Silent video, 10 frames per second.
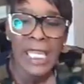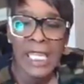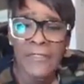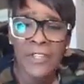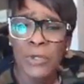
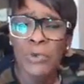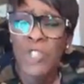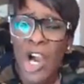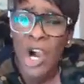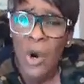If you
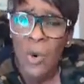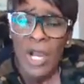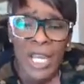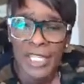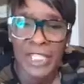know
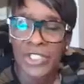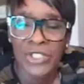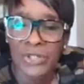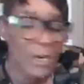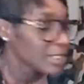that
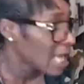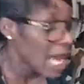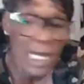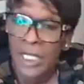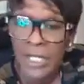you are
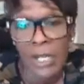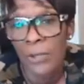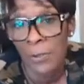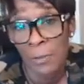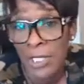not going to go
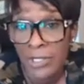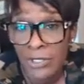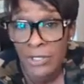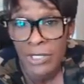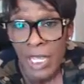through the
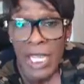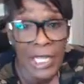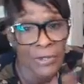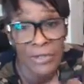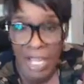pictures
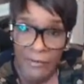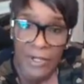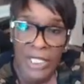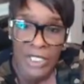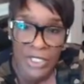and you're never
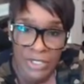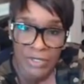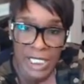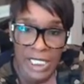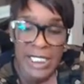going to do
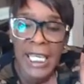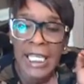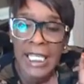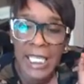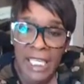this,
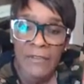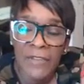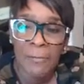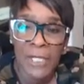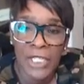give
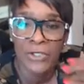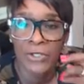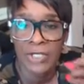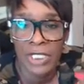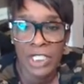the
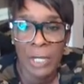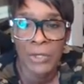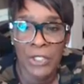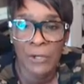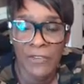pictures to someone
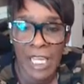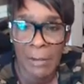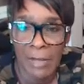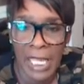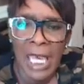in your
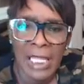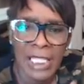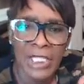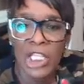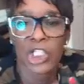family,
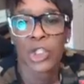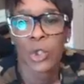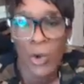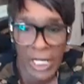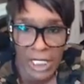like the
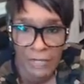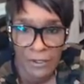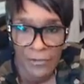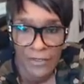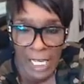historian of
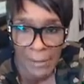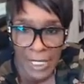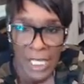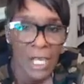your family,